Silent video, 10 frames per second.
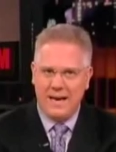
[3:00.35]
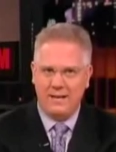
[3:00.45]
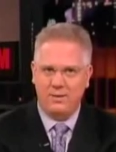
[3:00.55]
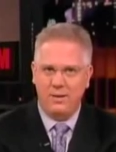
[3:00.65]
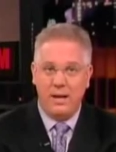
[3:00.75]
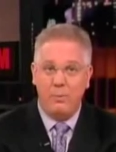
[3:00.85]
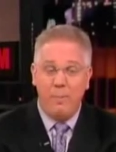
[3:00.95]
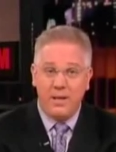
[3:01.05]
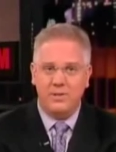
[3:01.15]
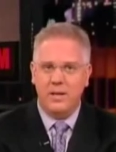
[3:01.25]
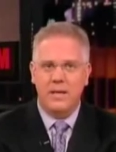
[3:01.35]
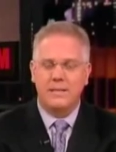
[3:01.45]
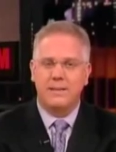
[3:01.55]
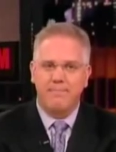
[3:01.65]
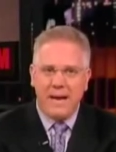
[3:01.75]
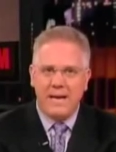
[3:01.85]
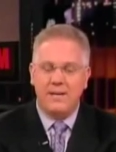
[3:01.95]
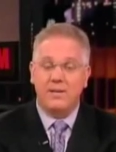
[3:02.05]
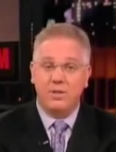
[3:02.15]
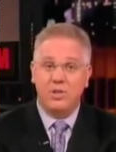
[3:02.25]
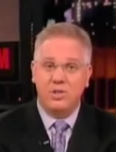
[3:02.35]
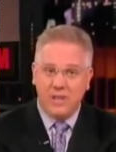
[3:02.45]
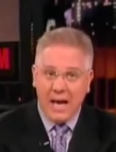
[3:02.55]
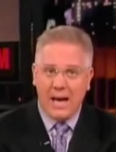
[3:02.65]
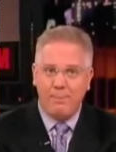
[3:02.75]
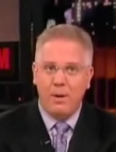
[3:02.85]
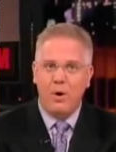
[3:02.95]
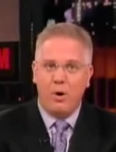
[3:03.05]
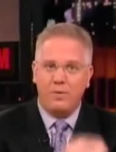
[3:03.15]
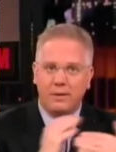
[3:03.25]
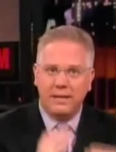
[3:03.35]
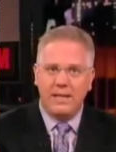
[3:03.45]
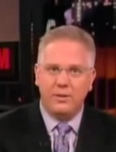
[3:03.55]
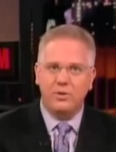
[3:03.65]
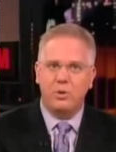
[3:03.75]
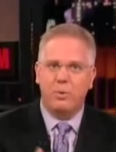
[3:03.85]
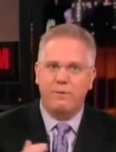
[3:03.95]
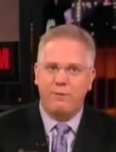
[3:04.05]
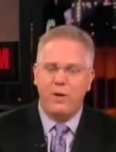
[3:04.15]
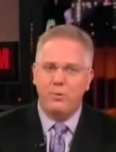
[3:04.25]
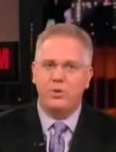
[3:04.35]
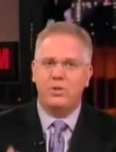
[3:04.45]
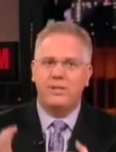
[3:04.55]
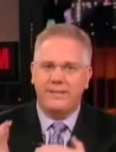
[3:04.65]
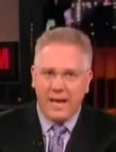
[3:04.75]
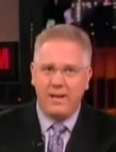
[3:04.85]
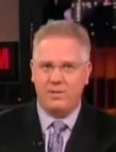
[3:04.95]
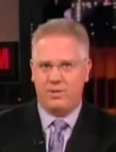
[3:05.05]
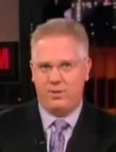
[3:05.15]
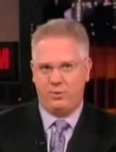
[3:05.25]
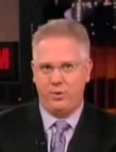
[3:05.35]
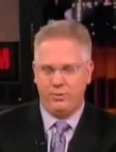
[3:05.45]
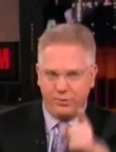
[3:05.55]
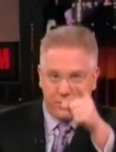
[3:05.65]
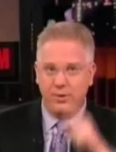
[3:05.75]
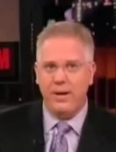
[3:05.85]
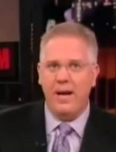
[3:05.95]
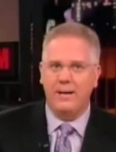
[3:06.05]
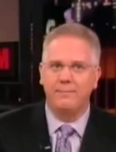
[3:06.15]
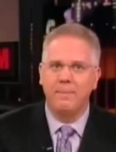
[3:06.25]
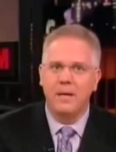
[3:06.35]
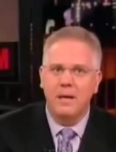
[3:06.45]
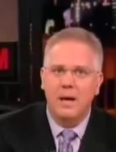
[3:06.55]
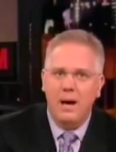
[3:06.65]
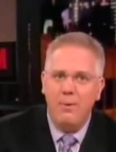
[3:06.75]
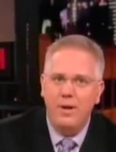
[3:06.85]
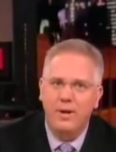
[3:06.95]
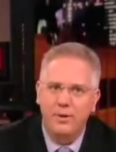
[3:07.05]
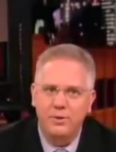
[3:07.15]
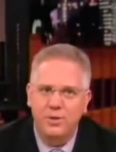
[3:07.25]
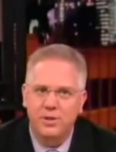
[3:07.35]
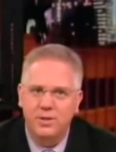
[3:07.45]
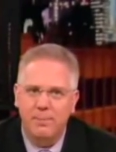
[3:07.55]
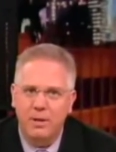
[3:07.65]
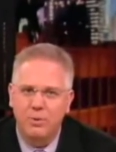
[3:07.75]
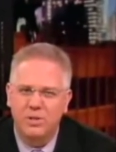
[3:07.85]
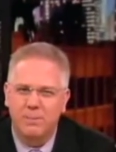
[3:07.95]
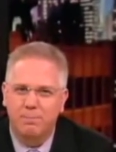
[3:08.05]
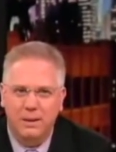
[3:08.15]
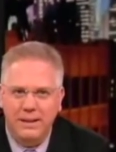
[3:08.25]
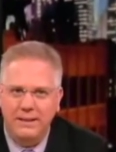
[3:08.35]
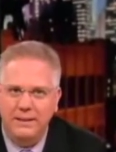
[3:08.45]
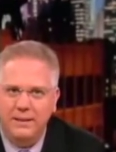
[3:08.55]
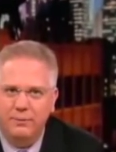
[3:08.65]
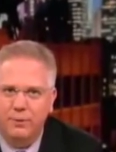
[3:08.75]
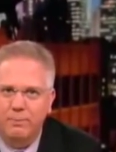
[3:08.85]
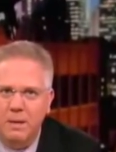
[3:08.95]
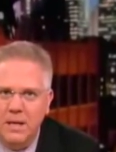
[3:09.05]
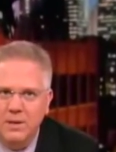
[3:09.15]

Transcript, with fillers: handle and must demand stop are the leaders who refuse to tell us the truth. So tonight, I want to introduce you to somebody who is completely different,